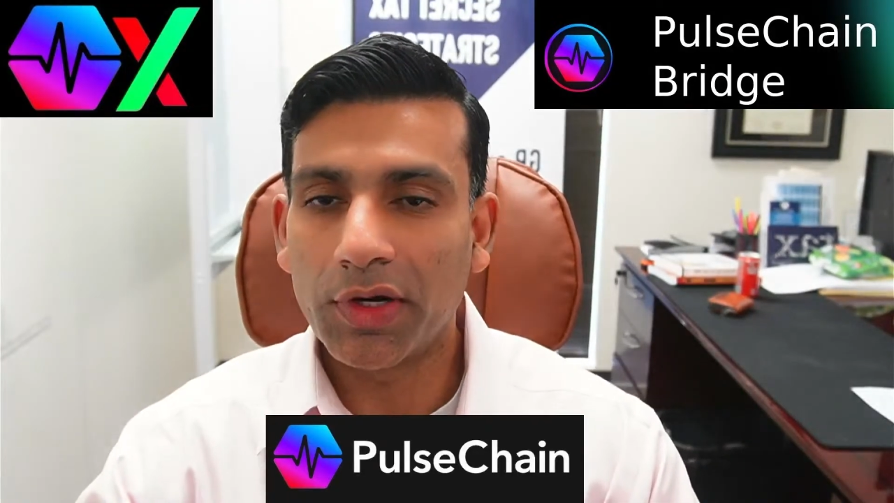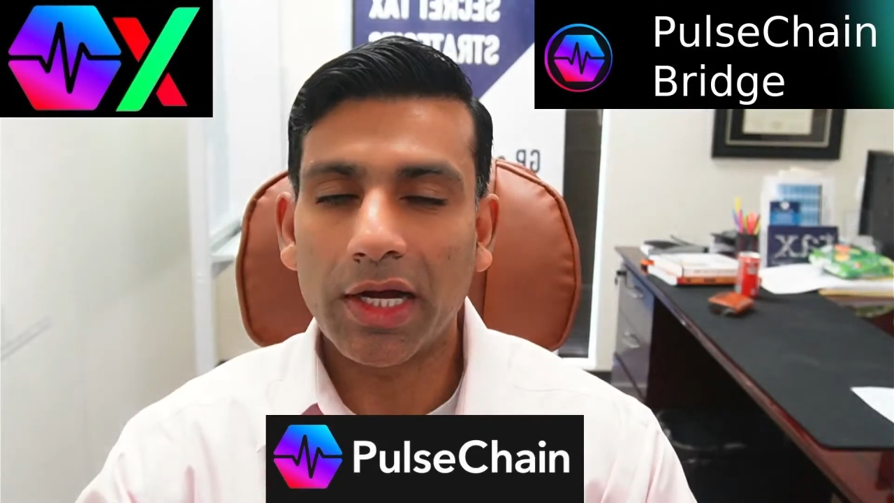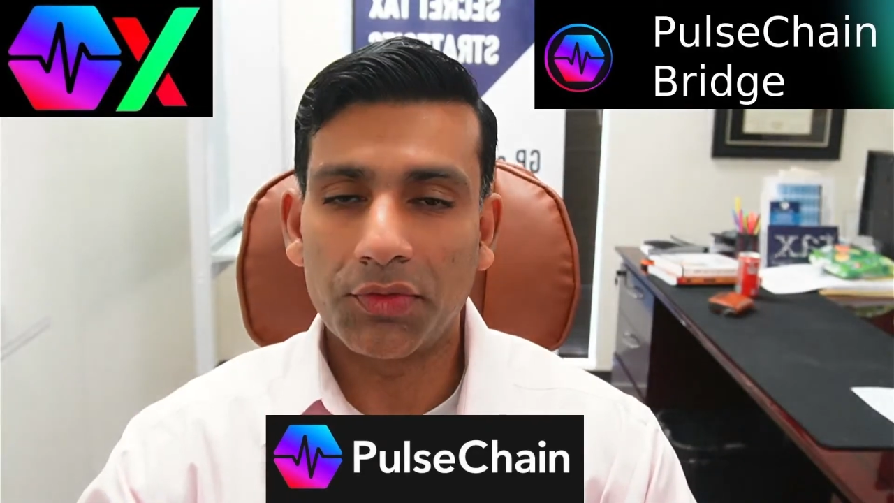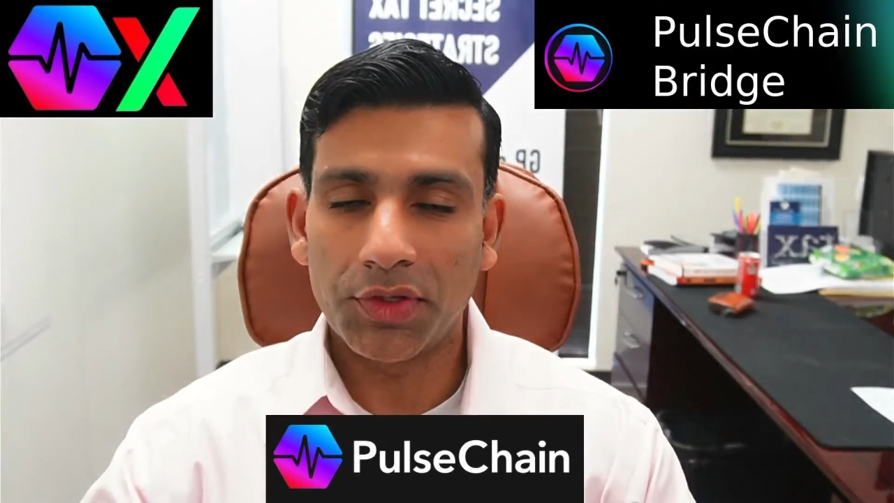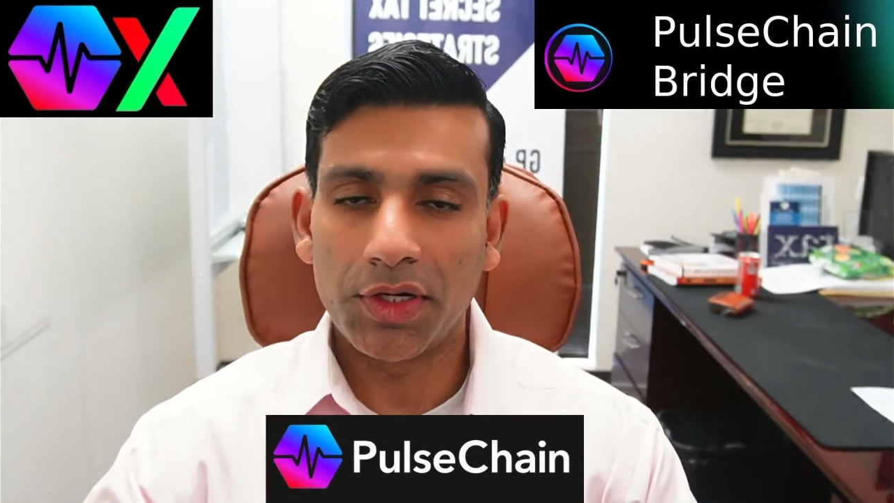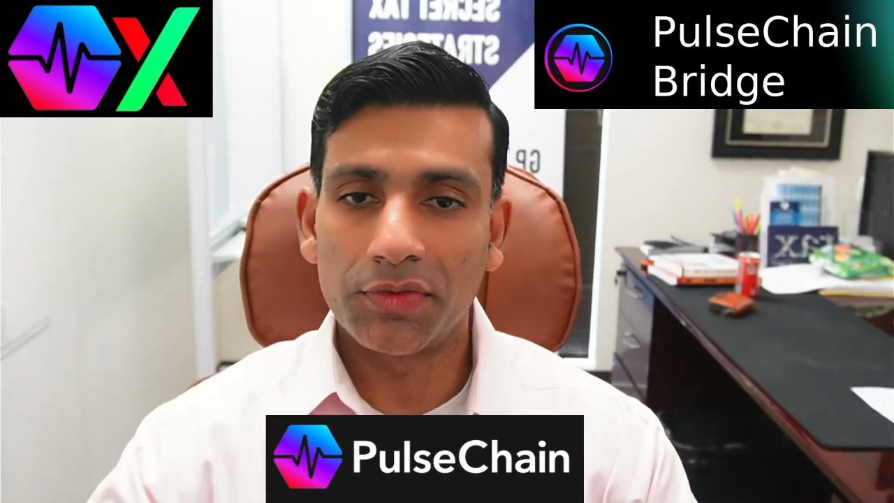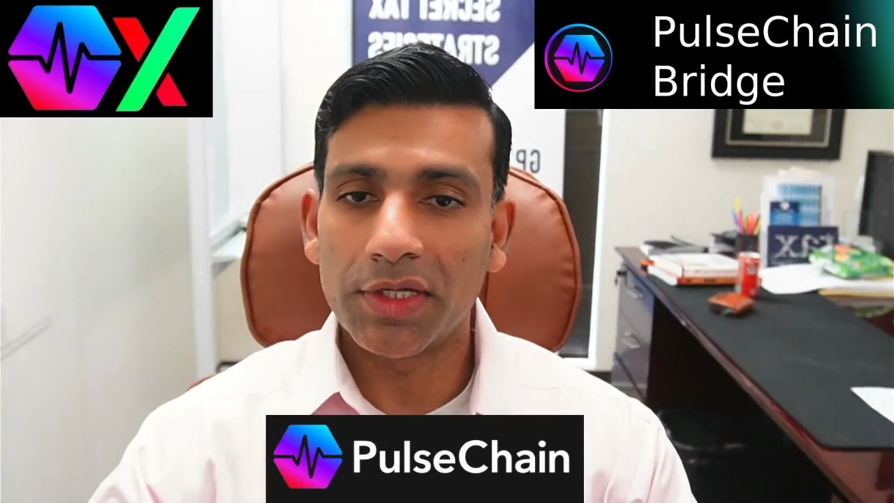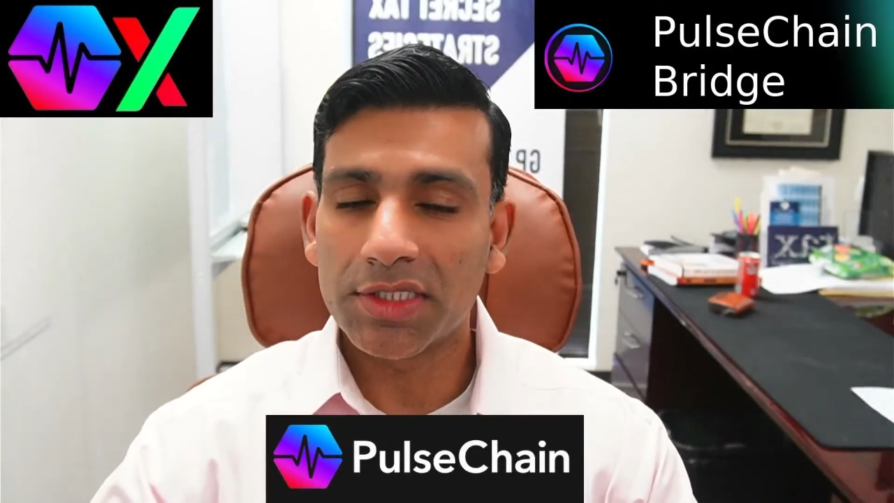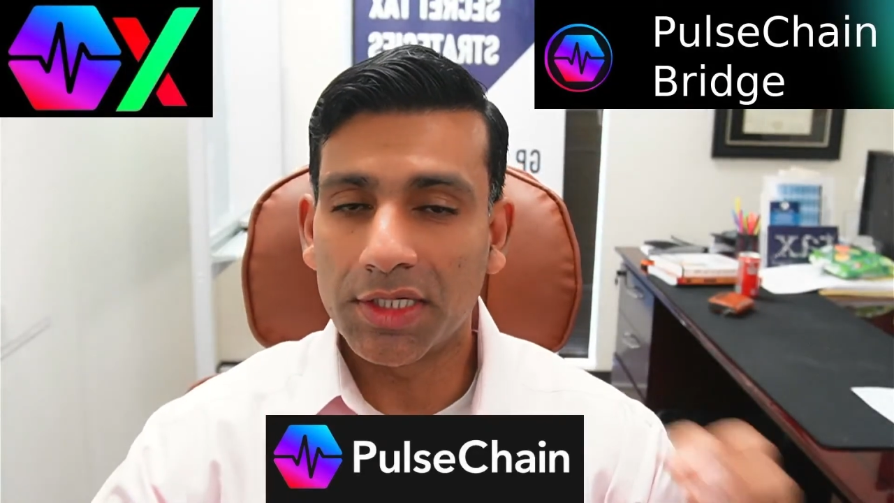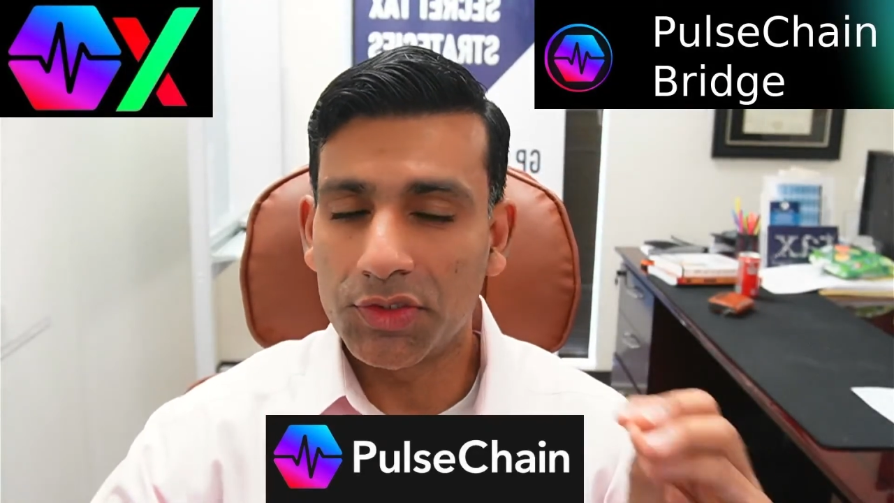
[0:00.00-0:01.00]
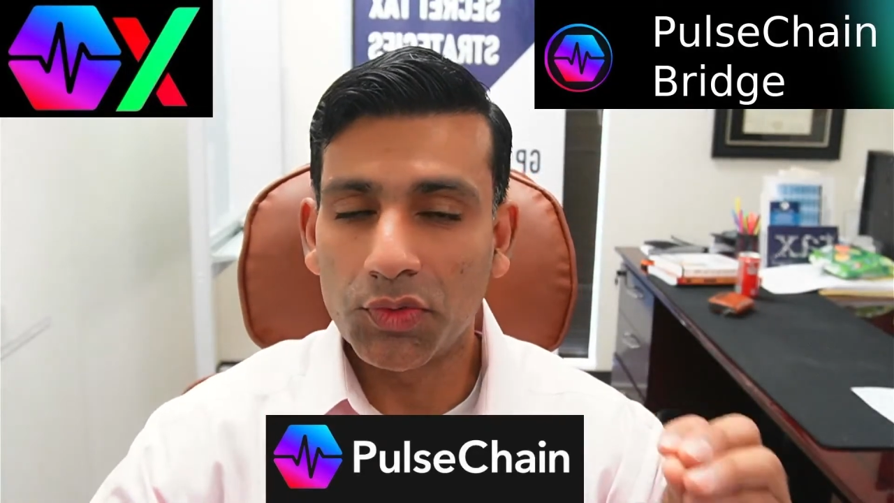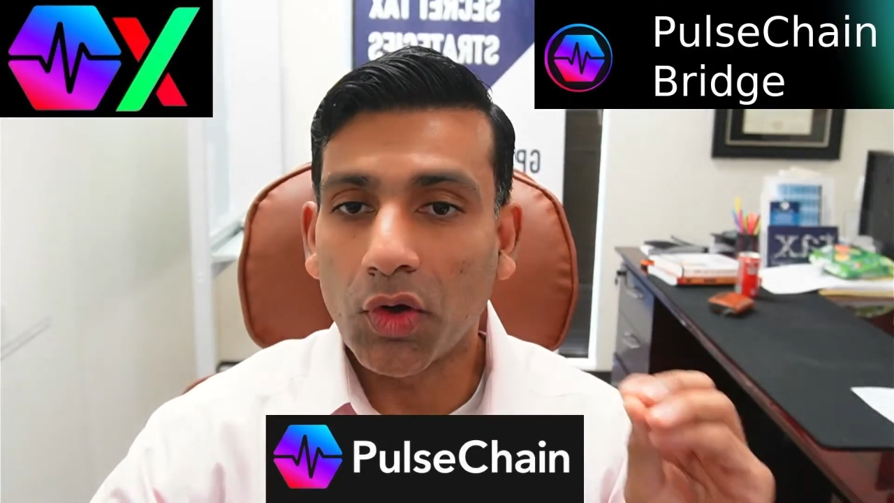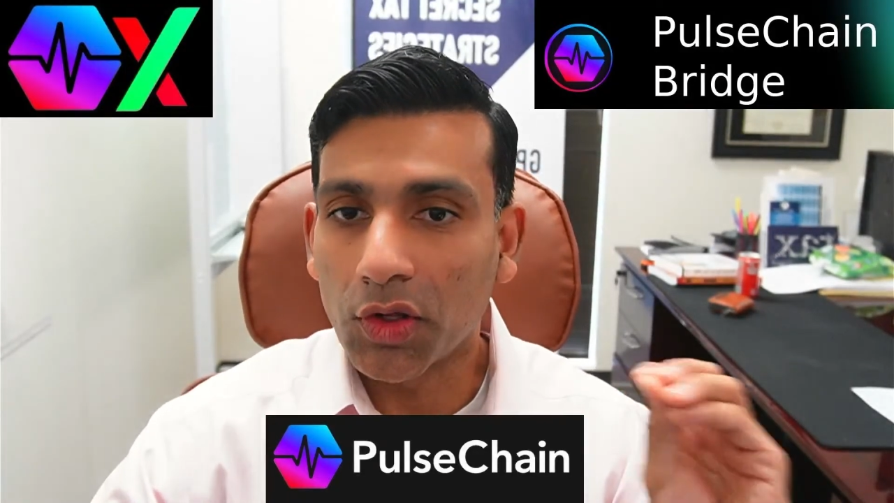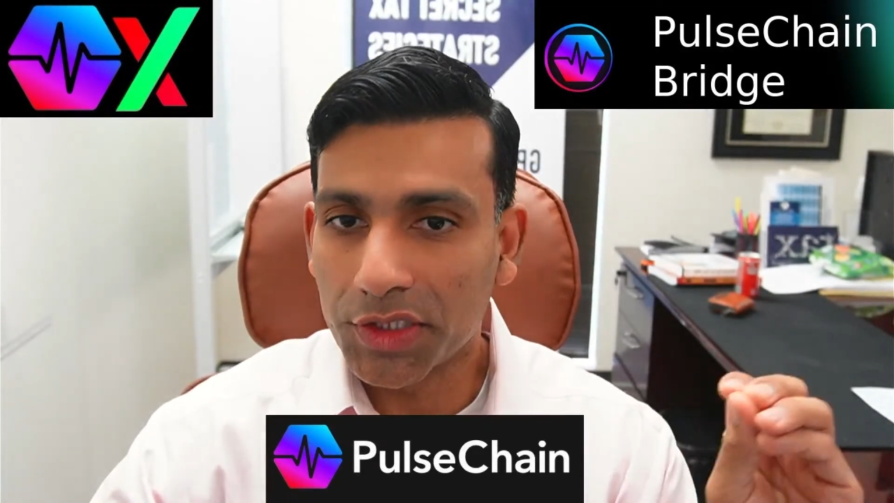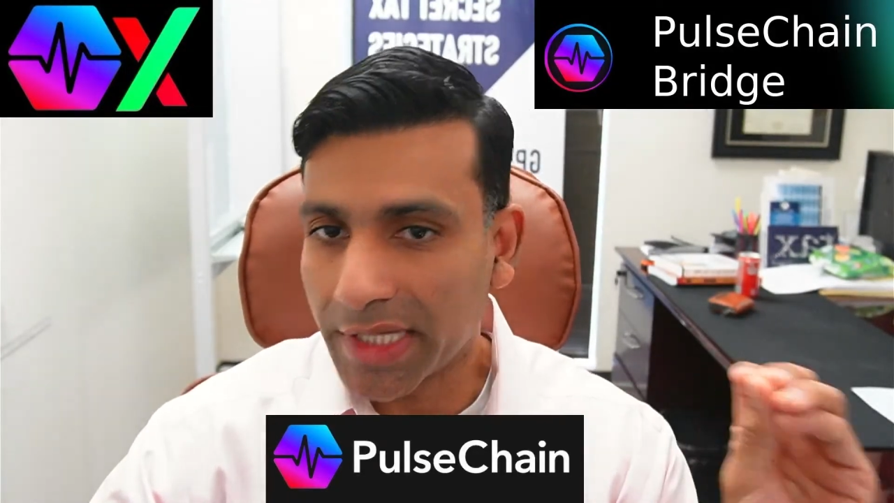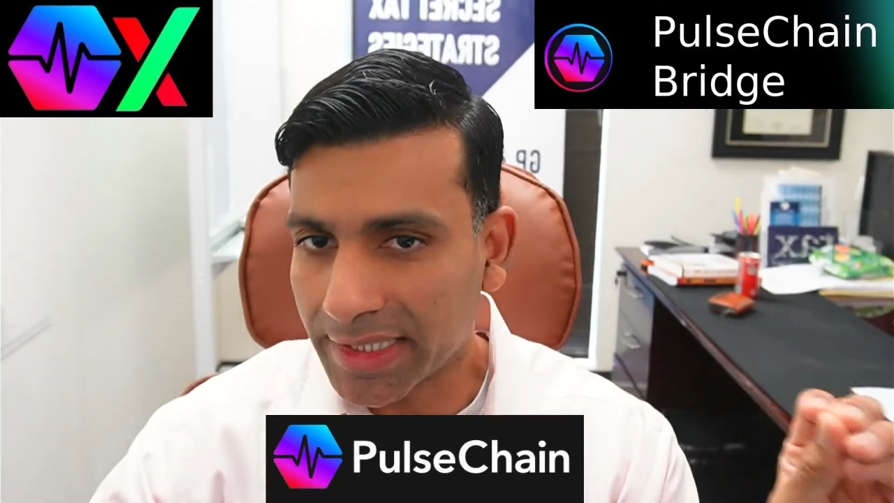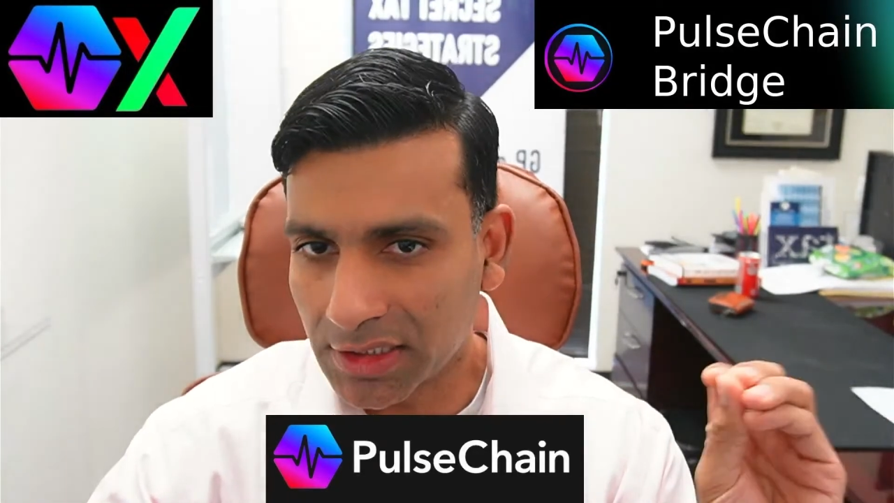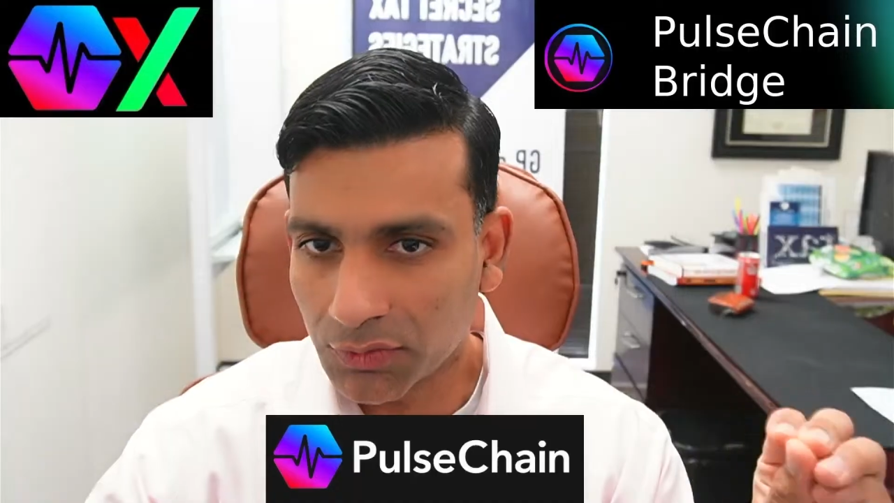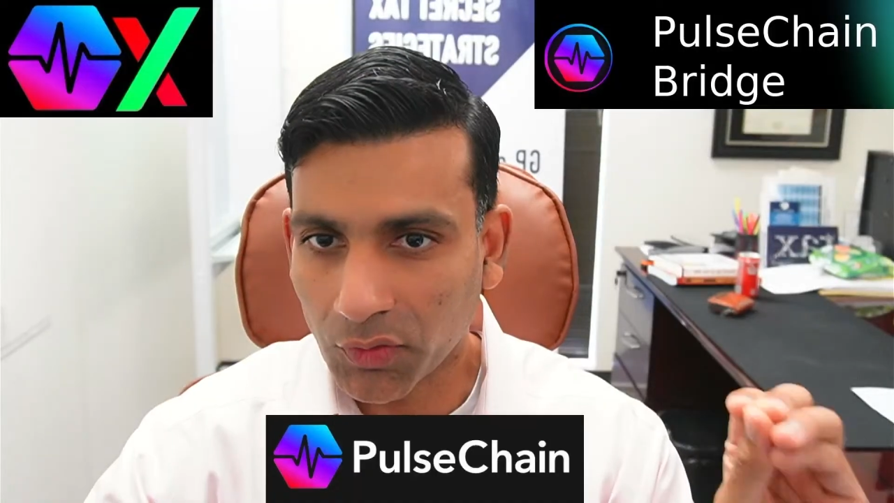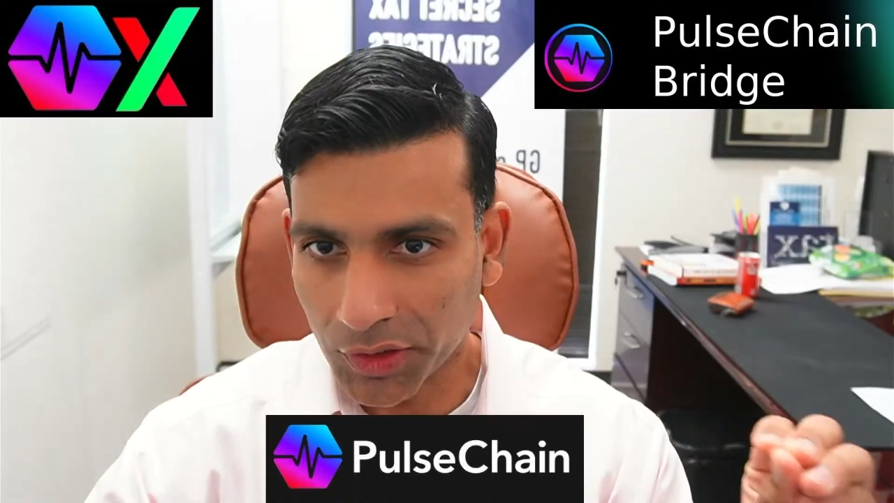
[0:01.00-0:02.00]
out there that's going to do all your
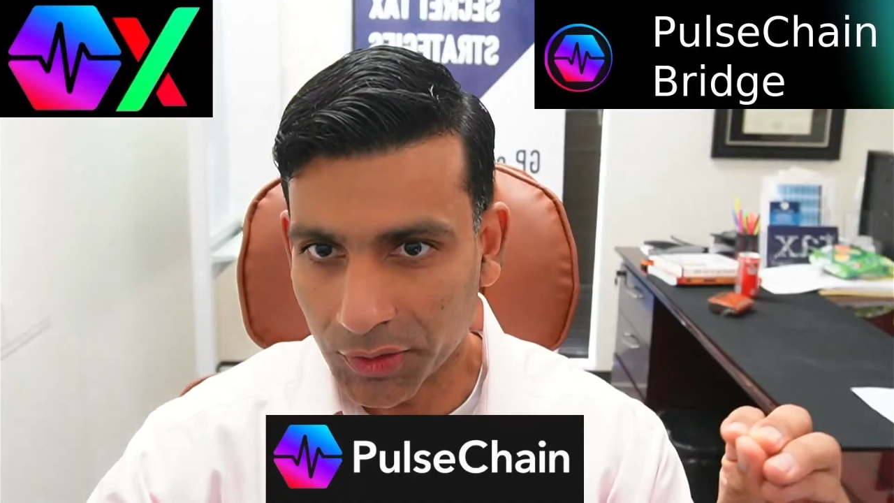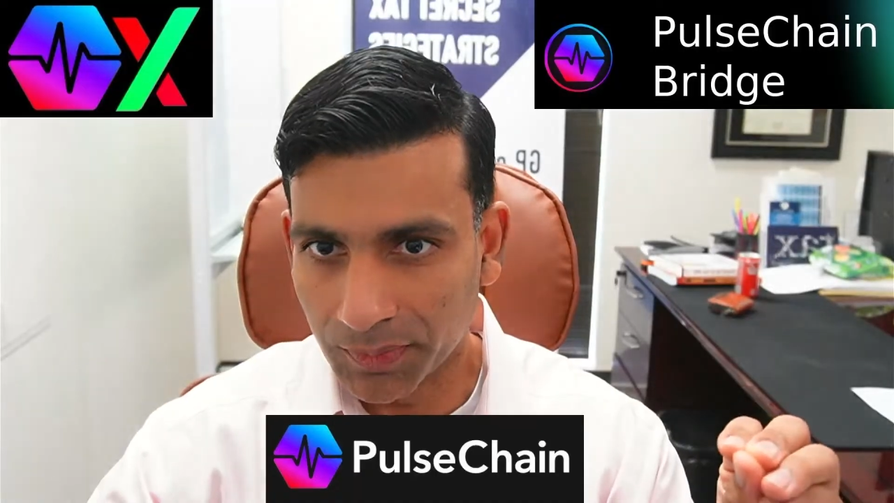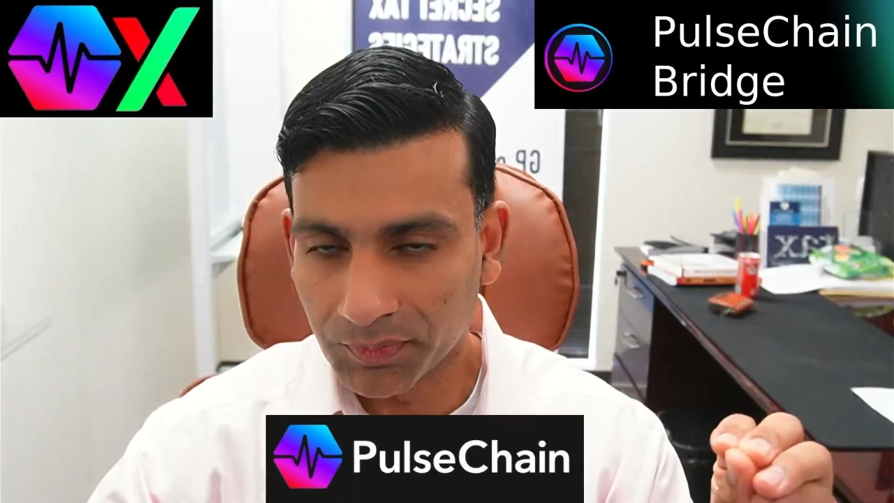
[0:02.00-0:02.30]
taxes for you.